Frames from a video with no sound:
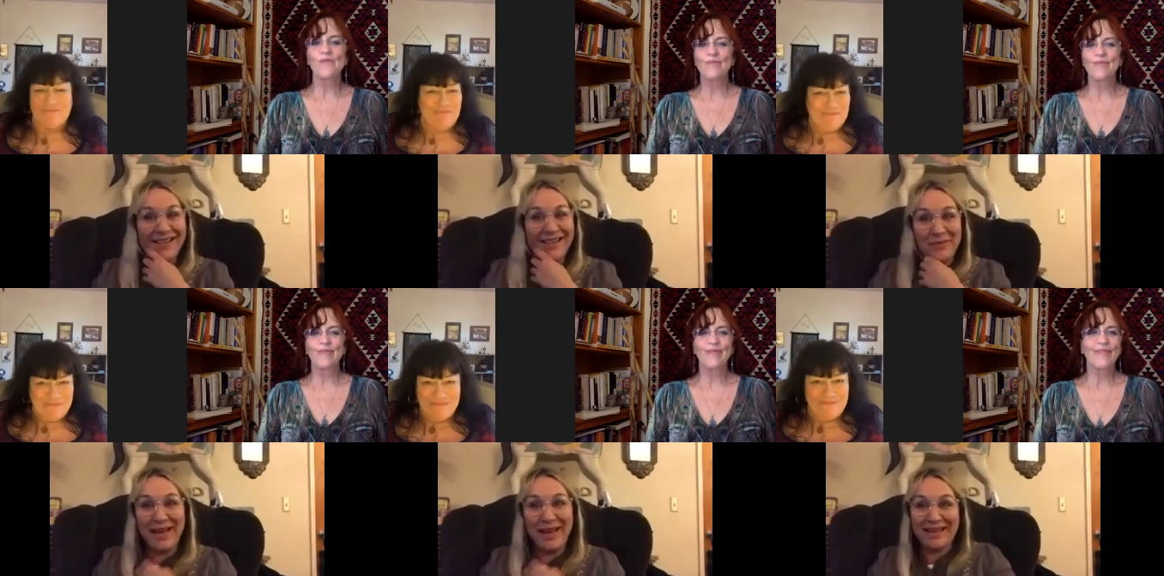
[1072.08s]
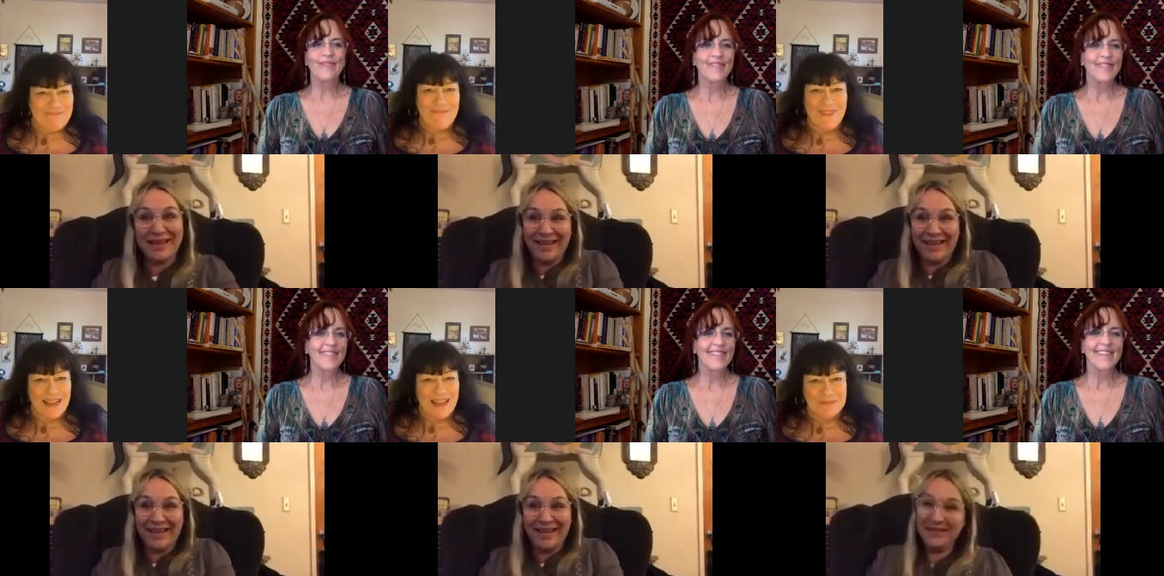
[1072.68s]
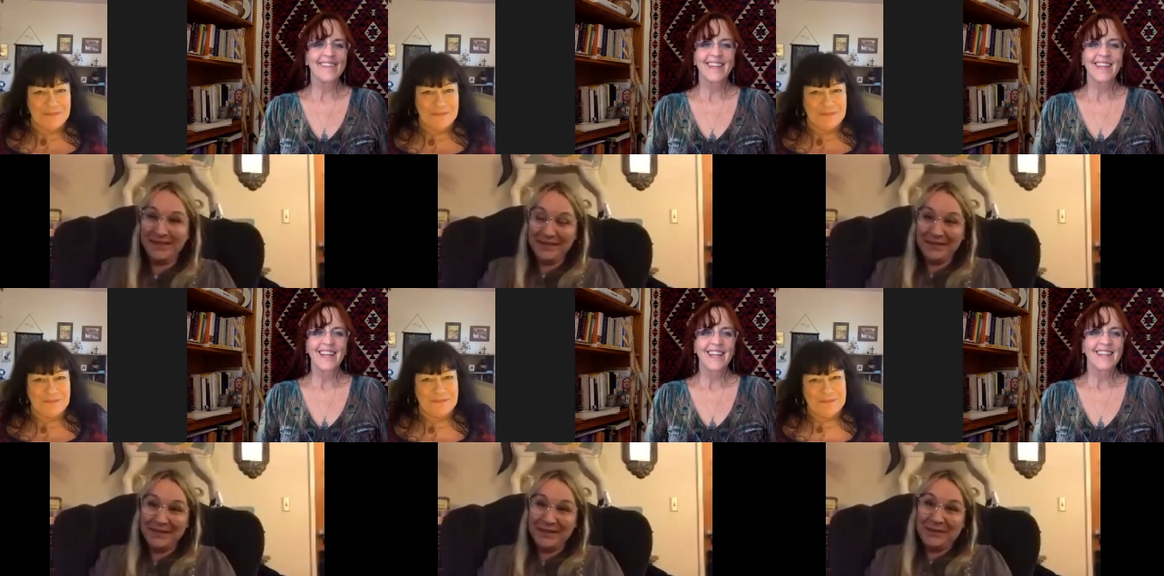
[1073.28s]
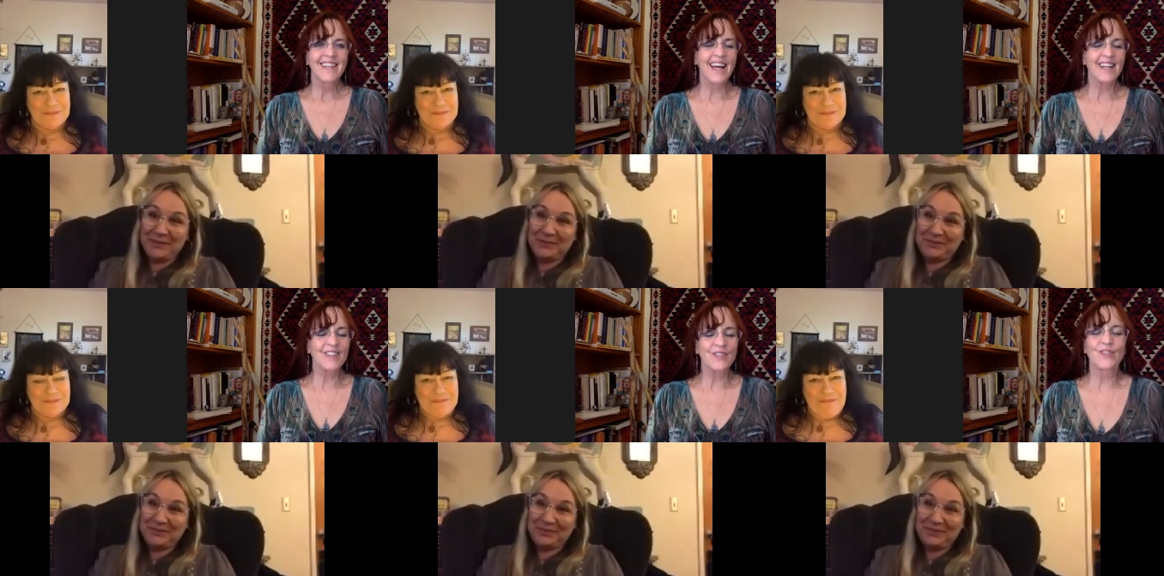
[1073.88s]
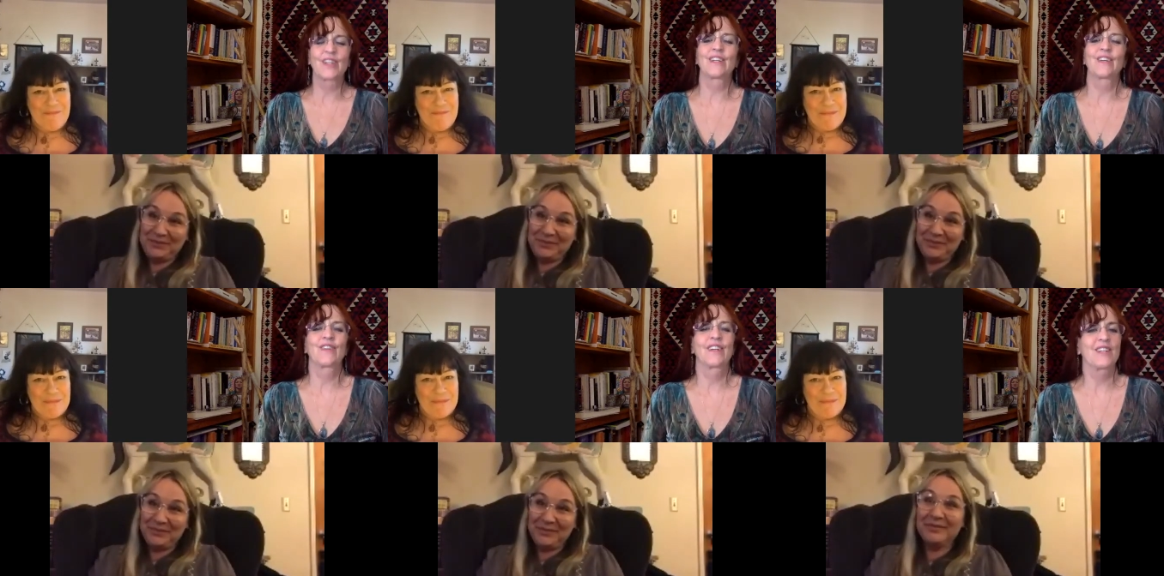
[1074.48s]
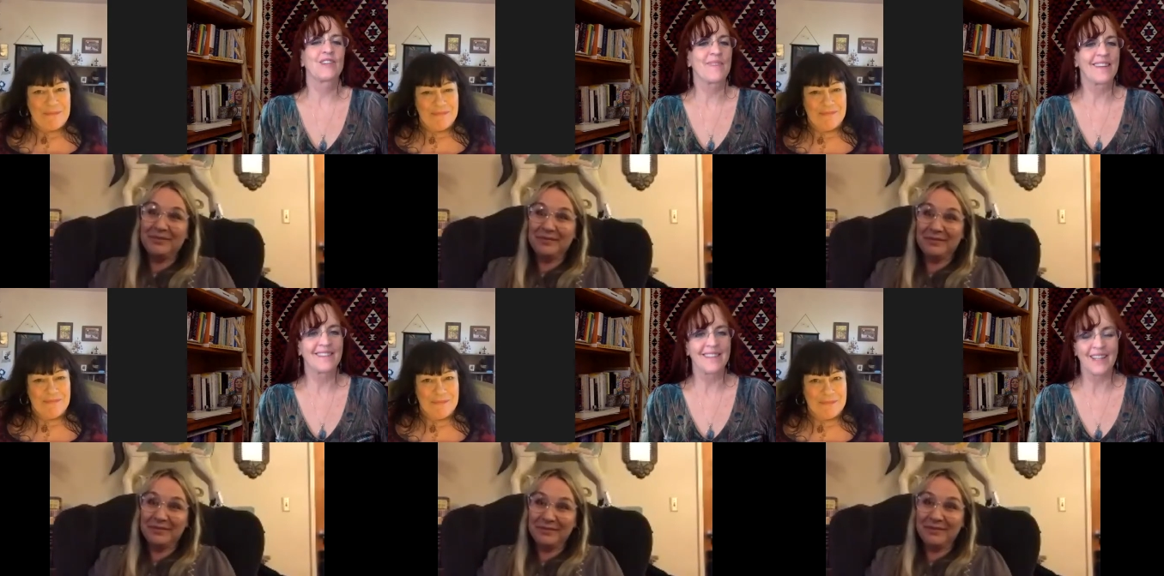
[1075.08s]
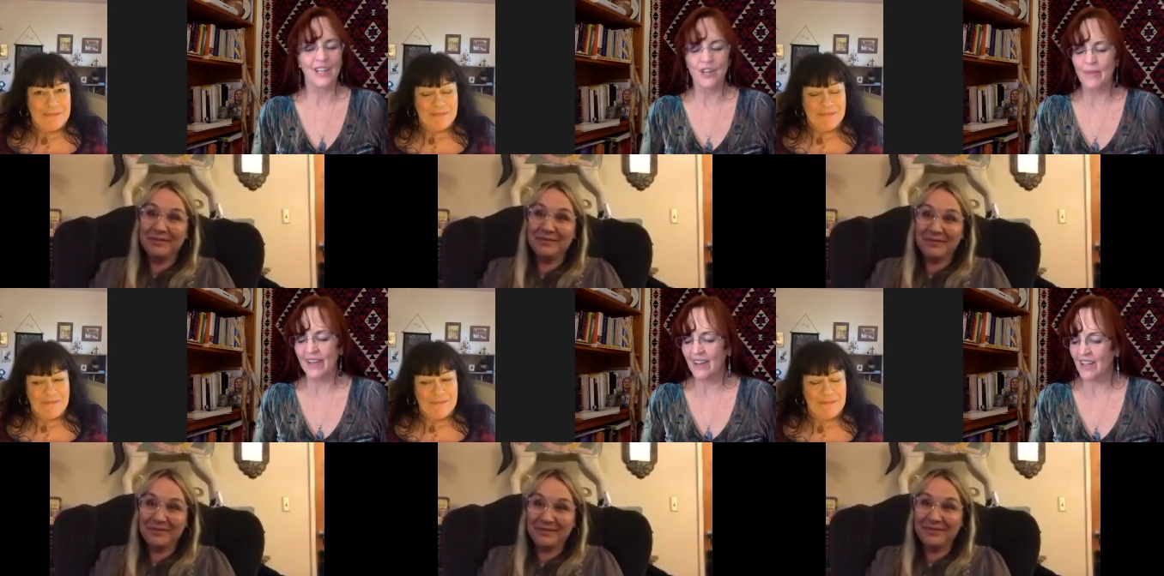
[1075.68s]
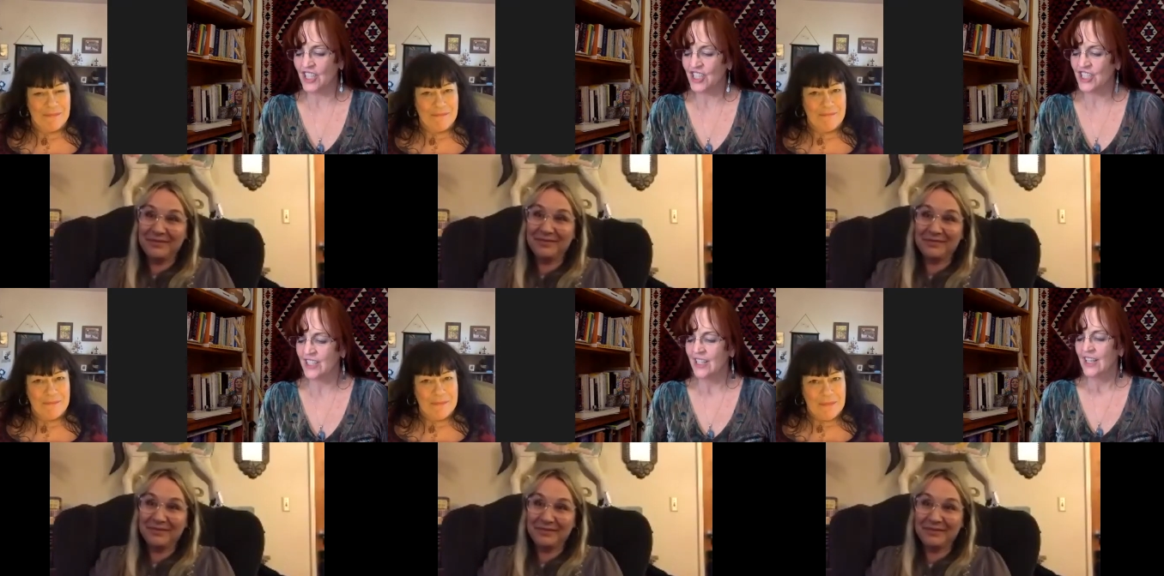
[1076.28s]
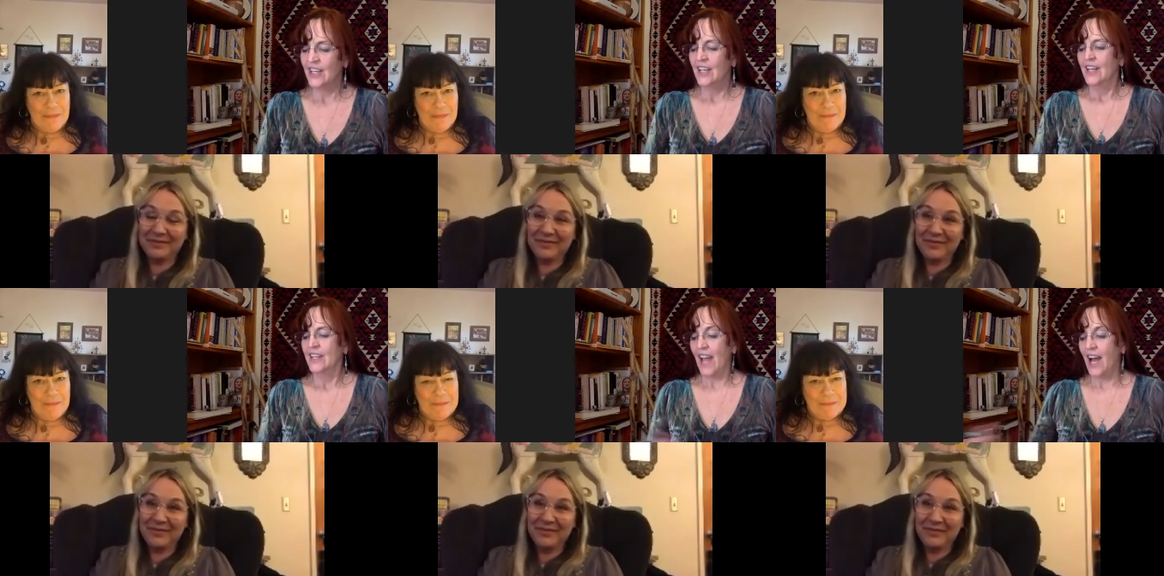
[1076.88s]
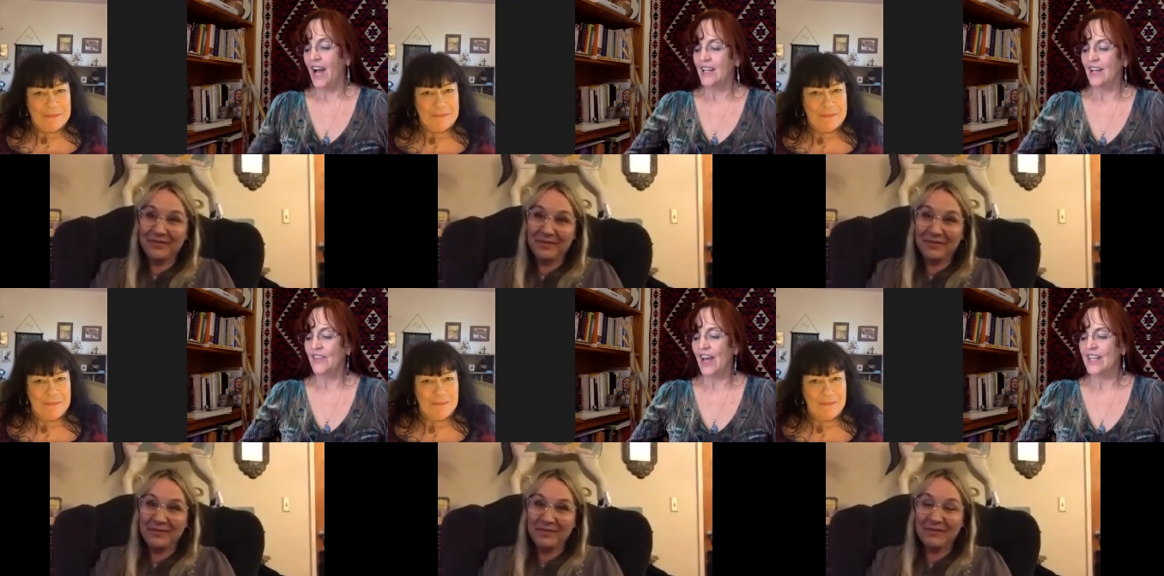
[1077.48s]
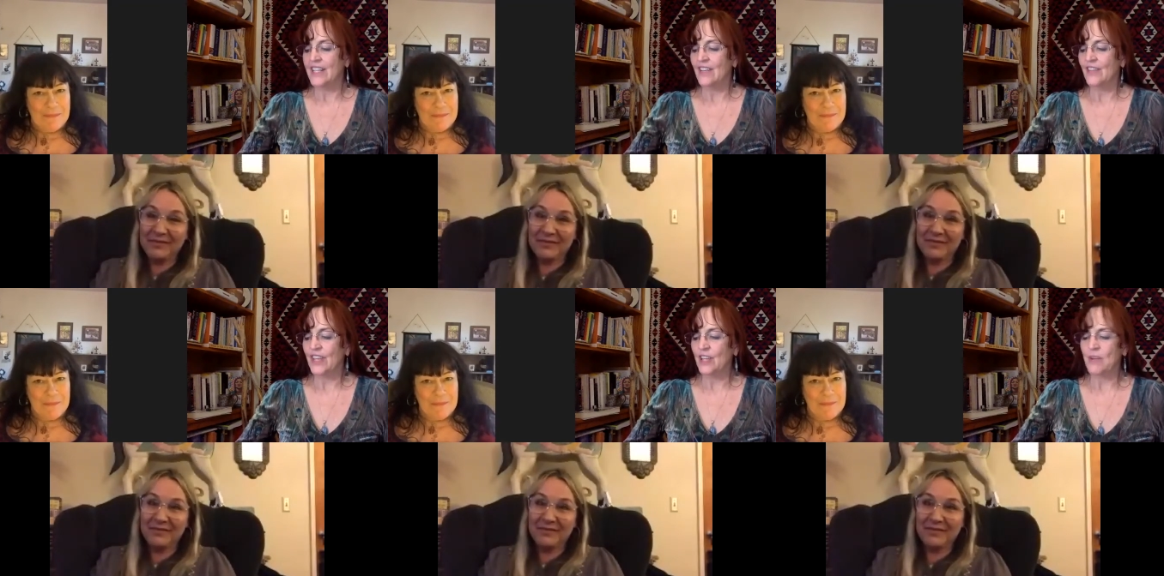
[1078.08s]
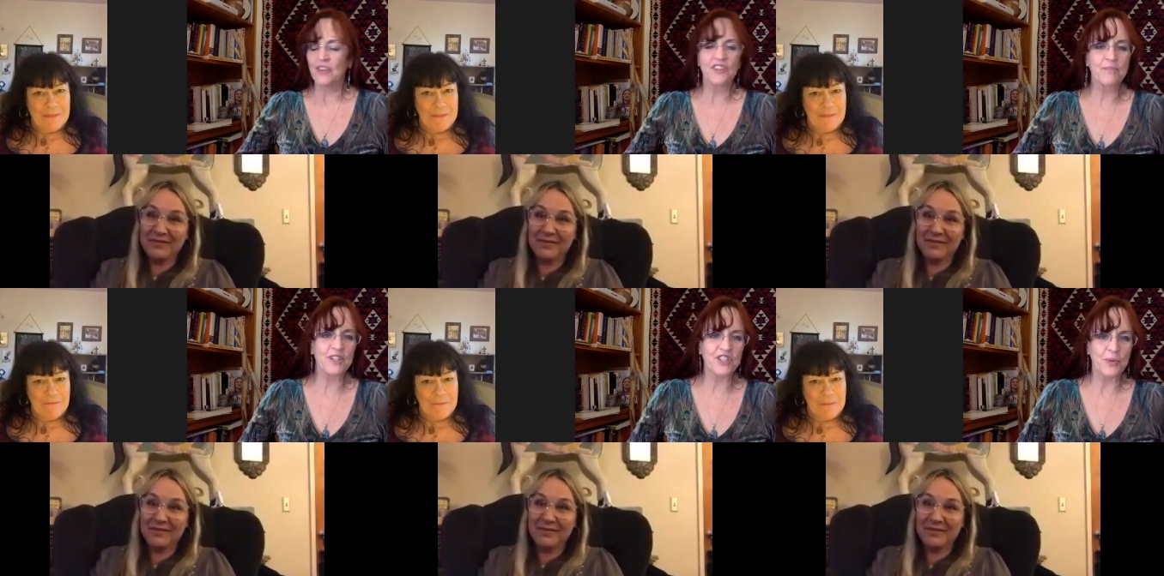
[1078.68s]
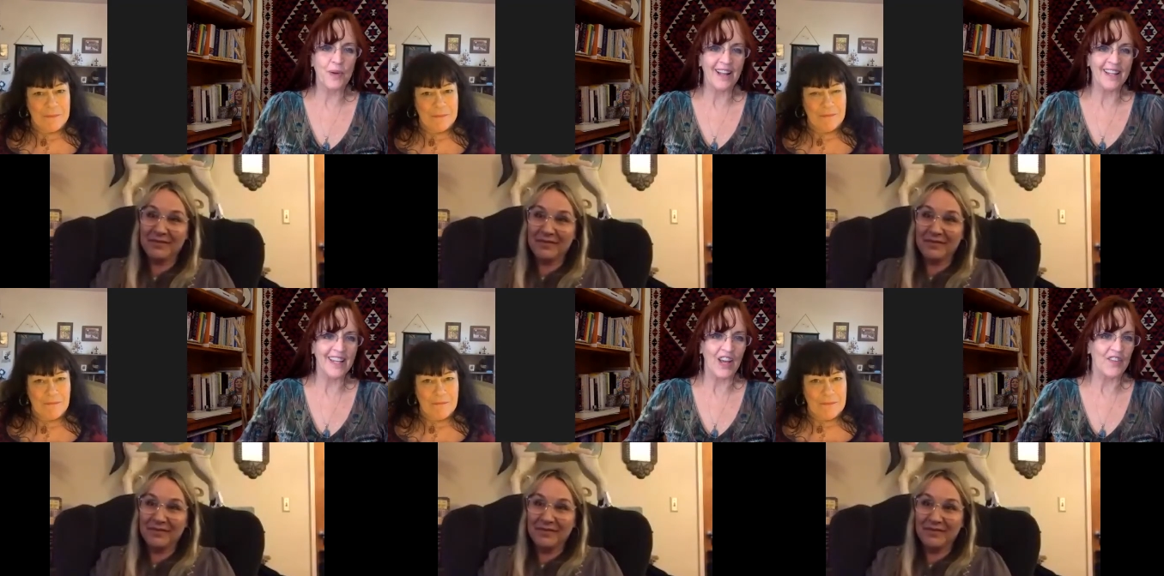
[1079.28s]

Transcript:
Speaker 1: amazing
Speaker 2: that is really really amazing oh my gosh yeah, I love the idea of thinking about the spirituality of